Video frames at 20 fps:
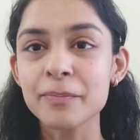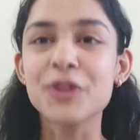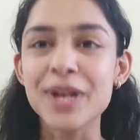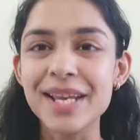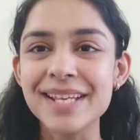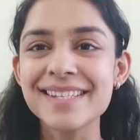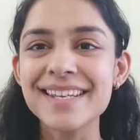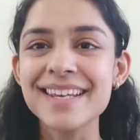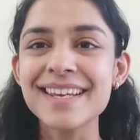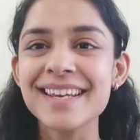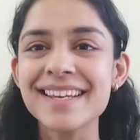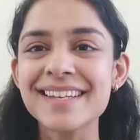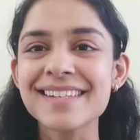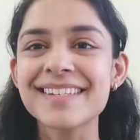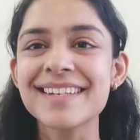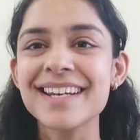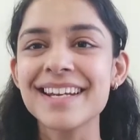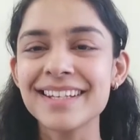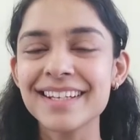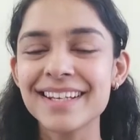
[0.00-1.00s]
Trezi is
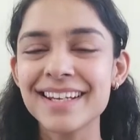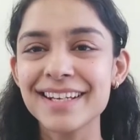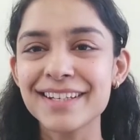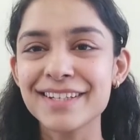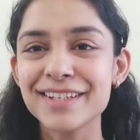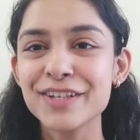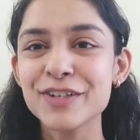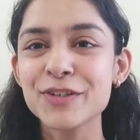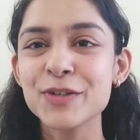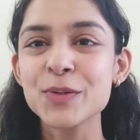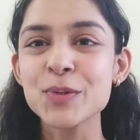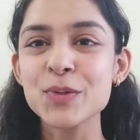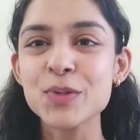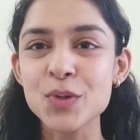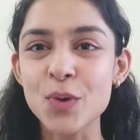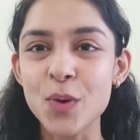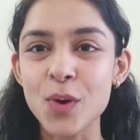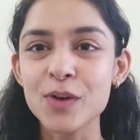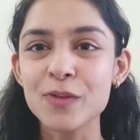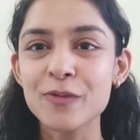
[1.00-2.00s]
dedicated to
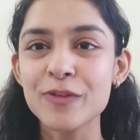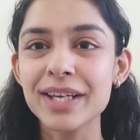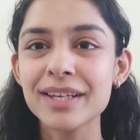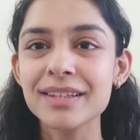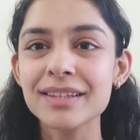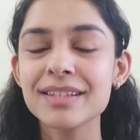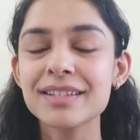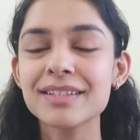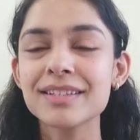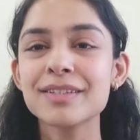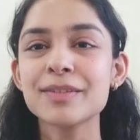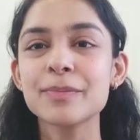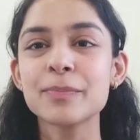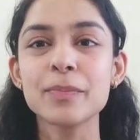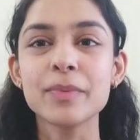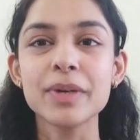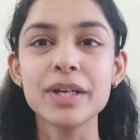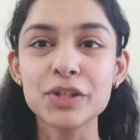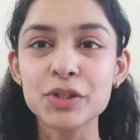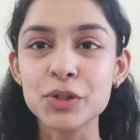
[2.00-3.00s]
solving the
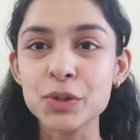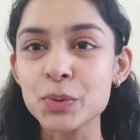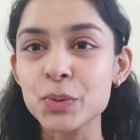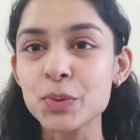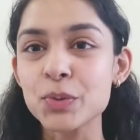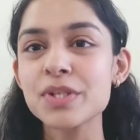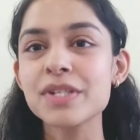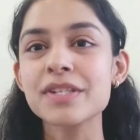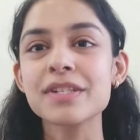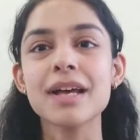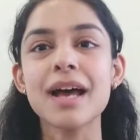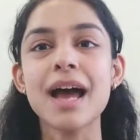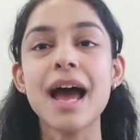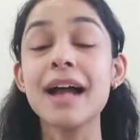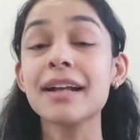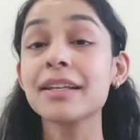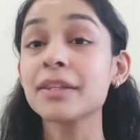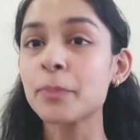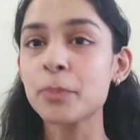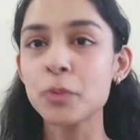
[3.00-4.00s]
issues
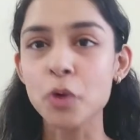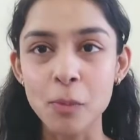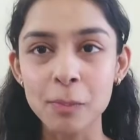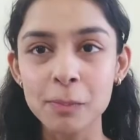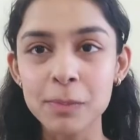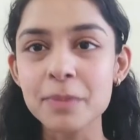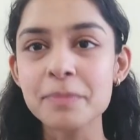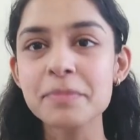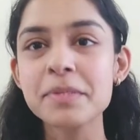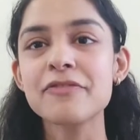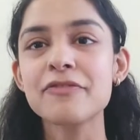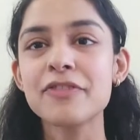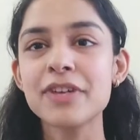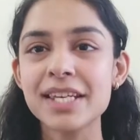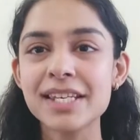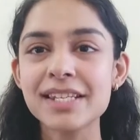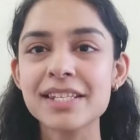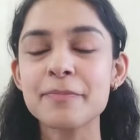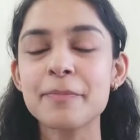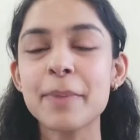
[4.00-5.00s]
and the problems
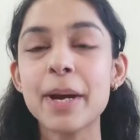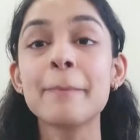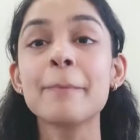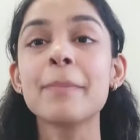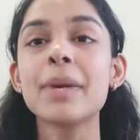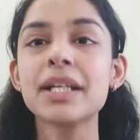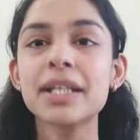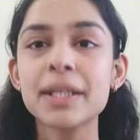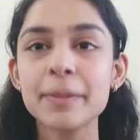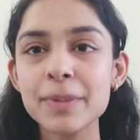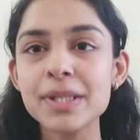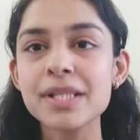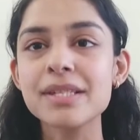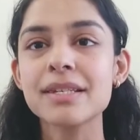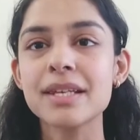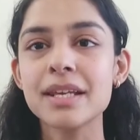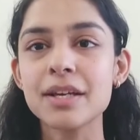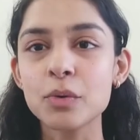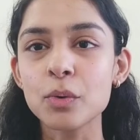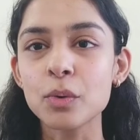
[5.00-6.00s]
faced by multiple
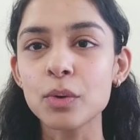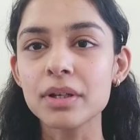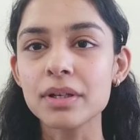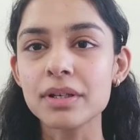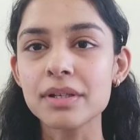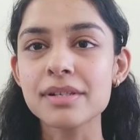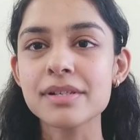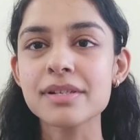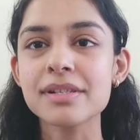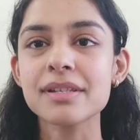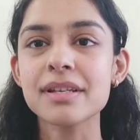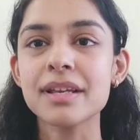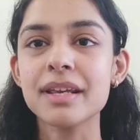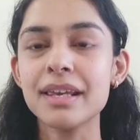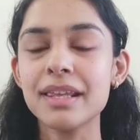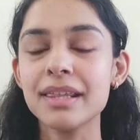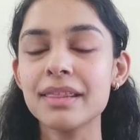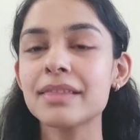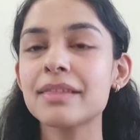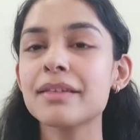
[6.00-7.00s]
stakeholders
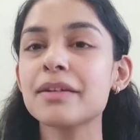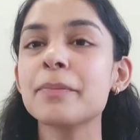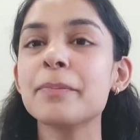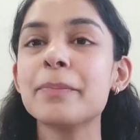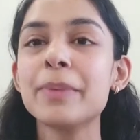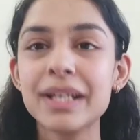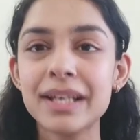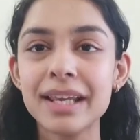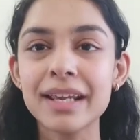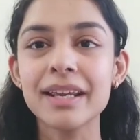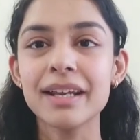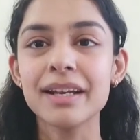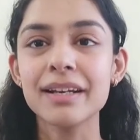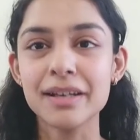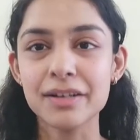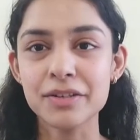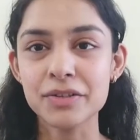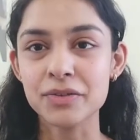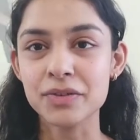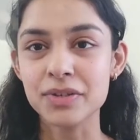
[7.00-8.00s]
in the building
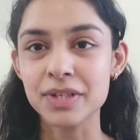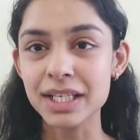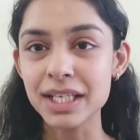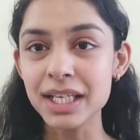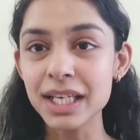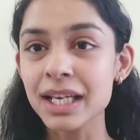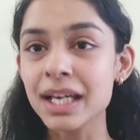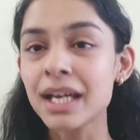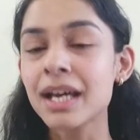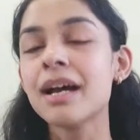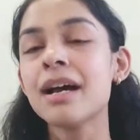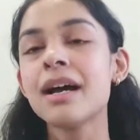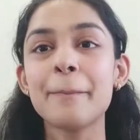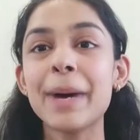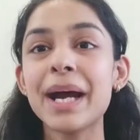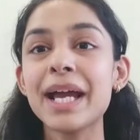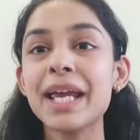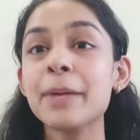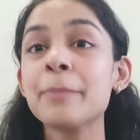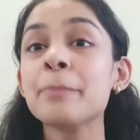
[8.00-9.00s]
industry
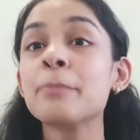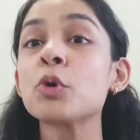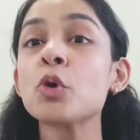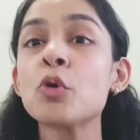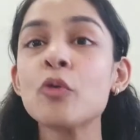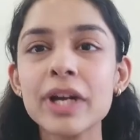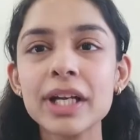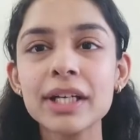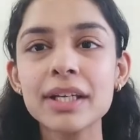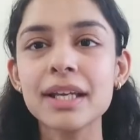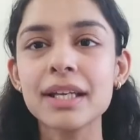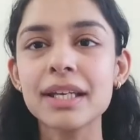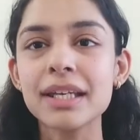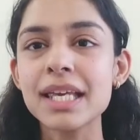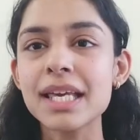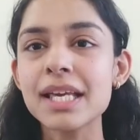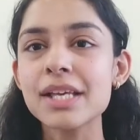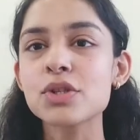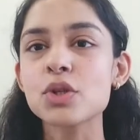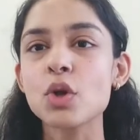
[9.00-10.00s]
by improving
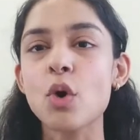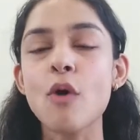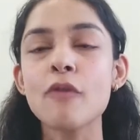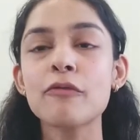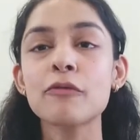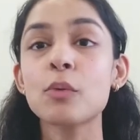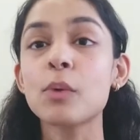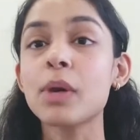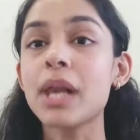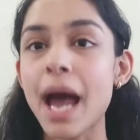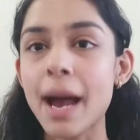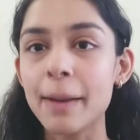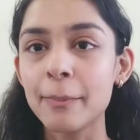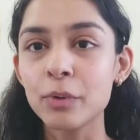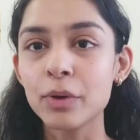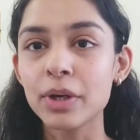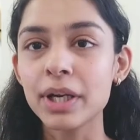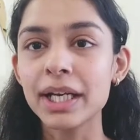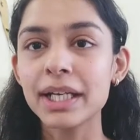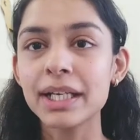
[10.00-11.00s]
techniques of
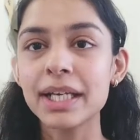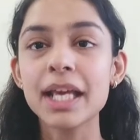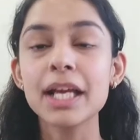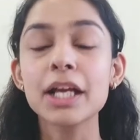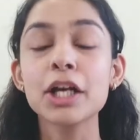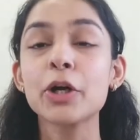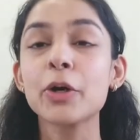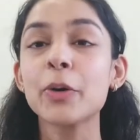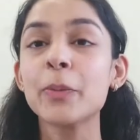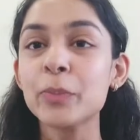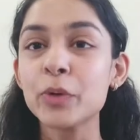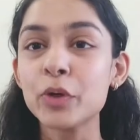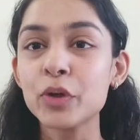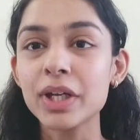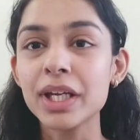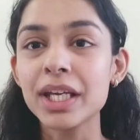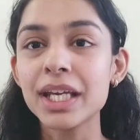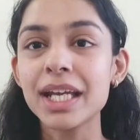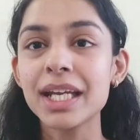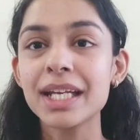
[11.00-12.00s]
collaborating,
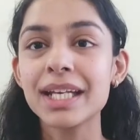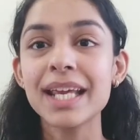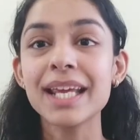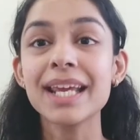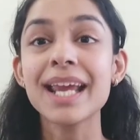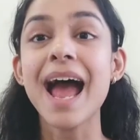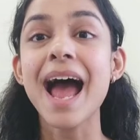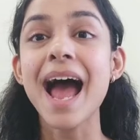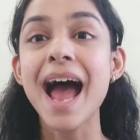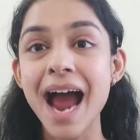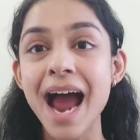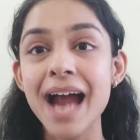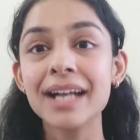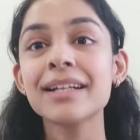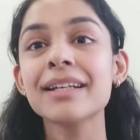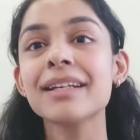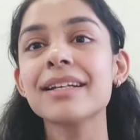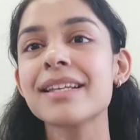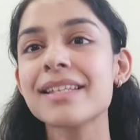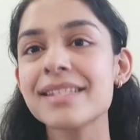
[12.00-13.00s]
communicating,
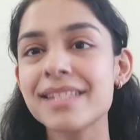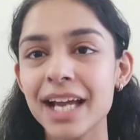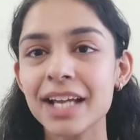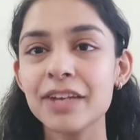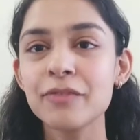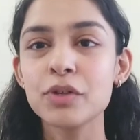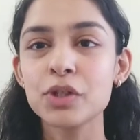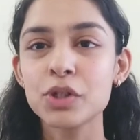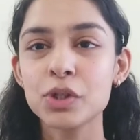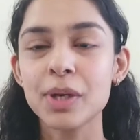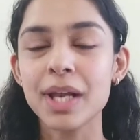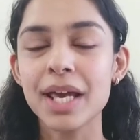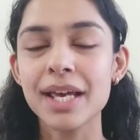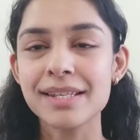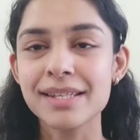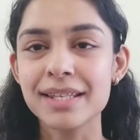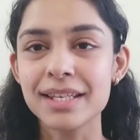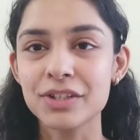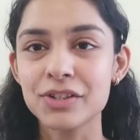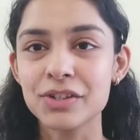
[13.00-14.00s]
and design
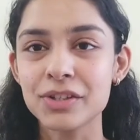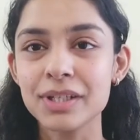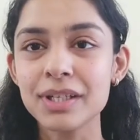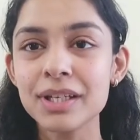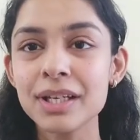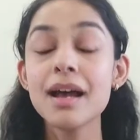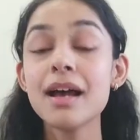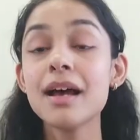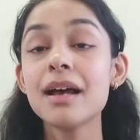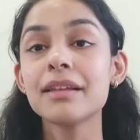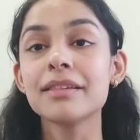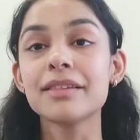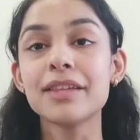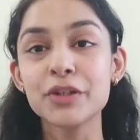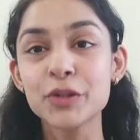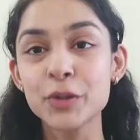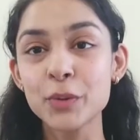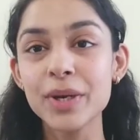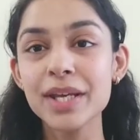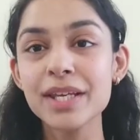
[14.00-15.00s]
visualization. They're
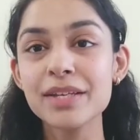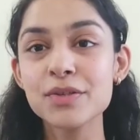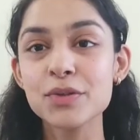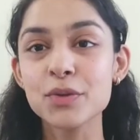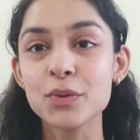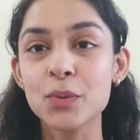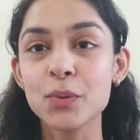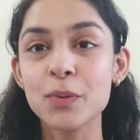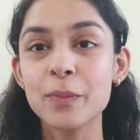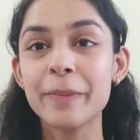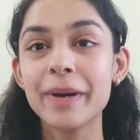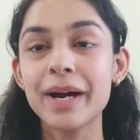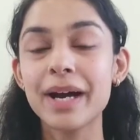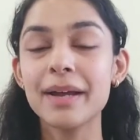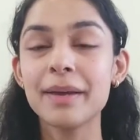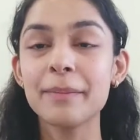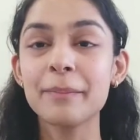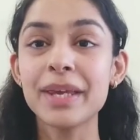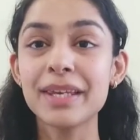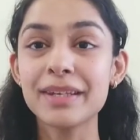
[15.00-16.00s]
doing so
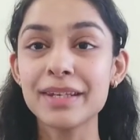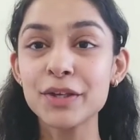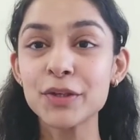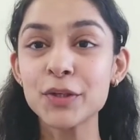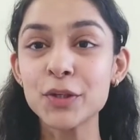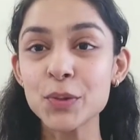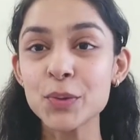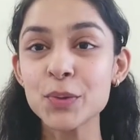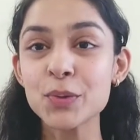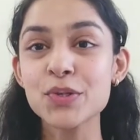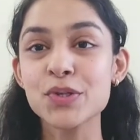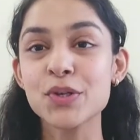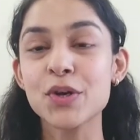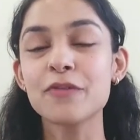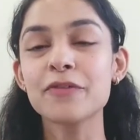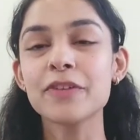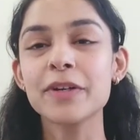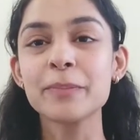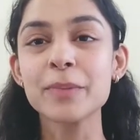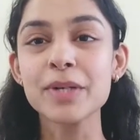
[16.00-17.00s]
by making use
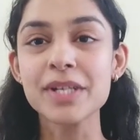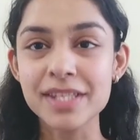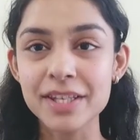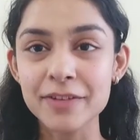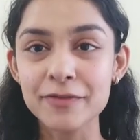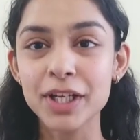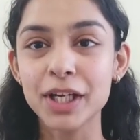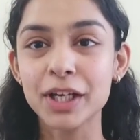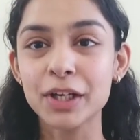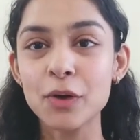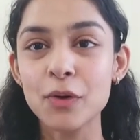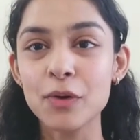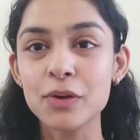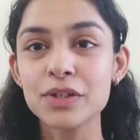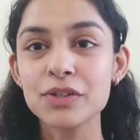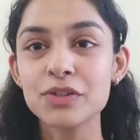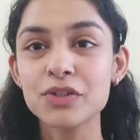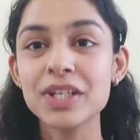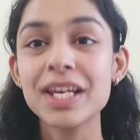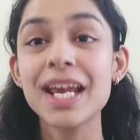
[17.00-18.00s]
of immersive
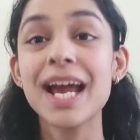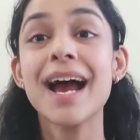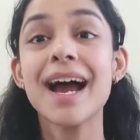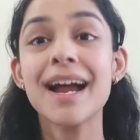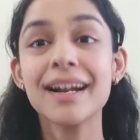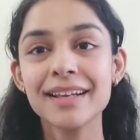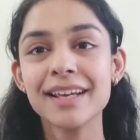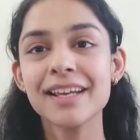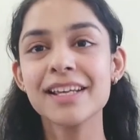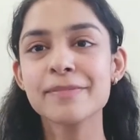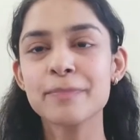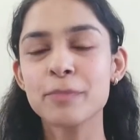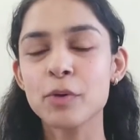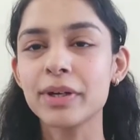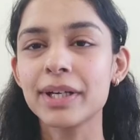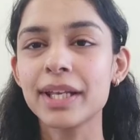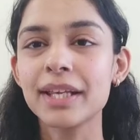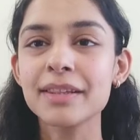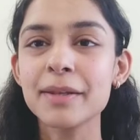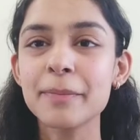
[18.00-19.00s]
technology and
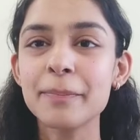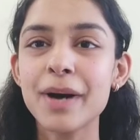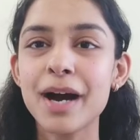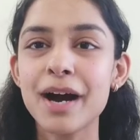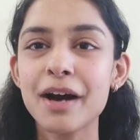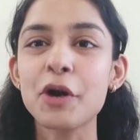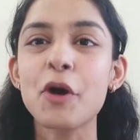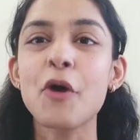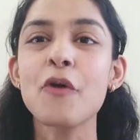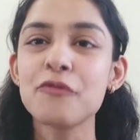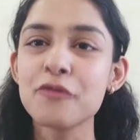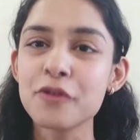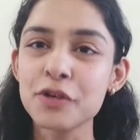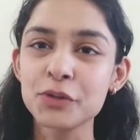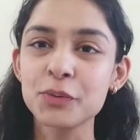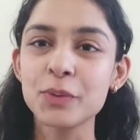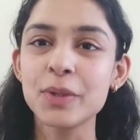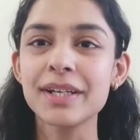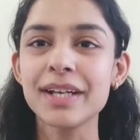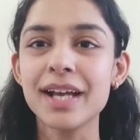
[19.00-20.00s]
exploiting the power of
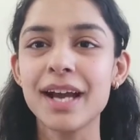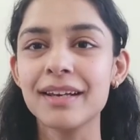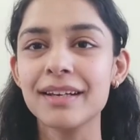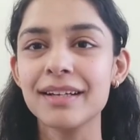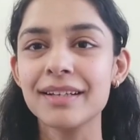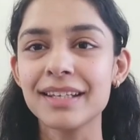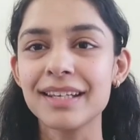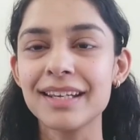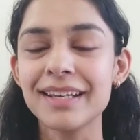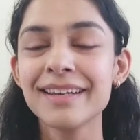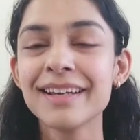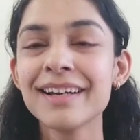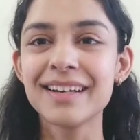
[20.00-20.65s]
virtual reality.